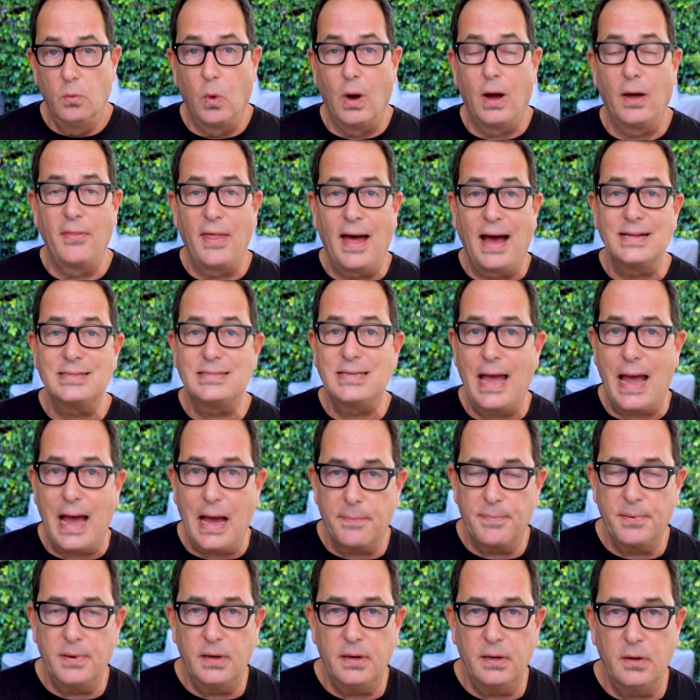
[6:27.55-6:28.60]
While that's
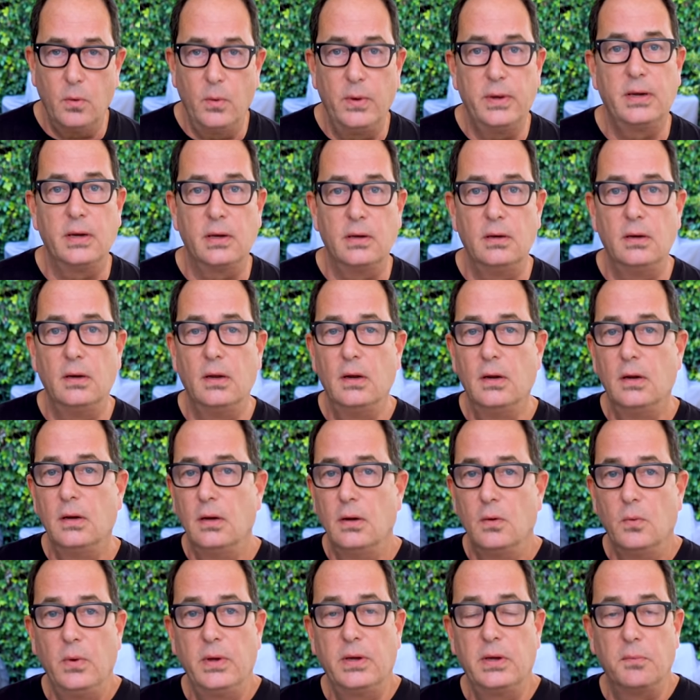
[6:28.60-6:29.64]
happening, we can
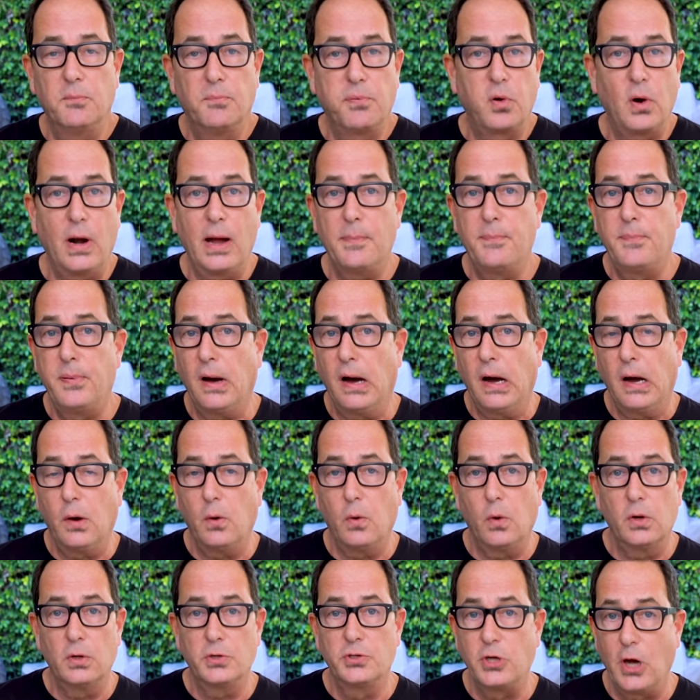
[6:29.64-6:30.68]
we can prep
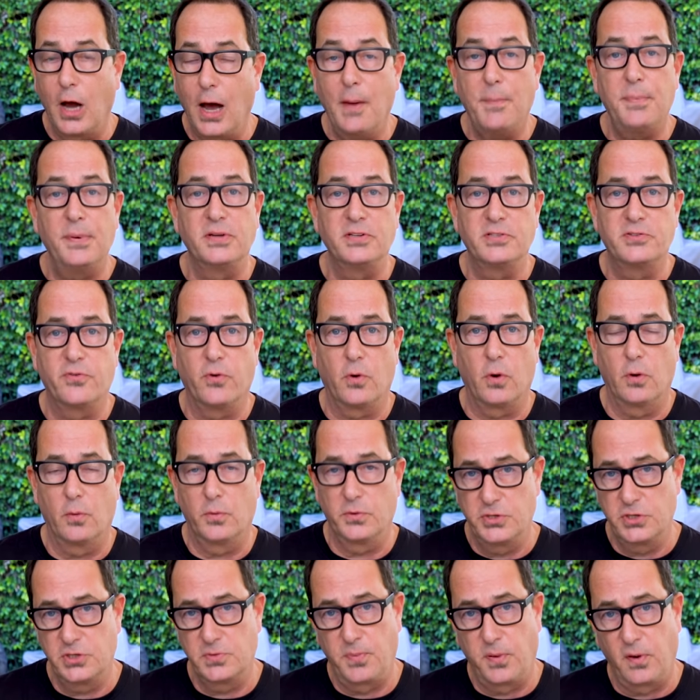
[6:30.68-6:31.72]
our toppings for it,
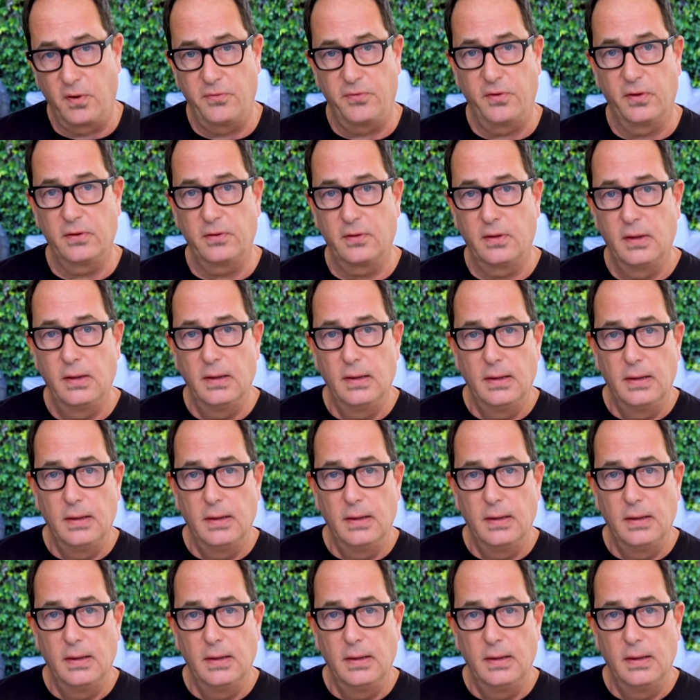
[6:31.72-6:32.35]
which is perfect.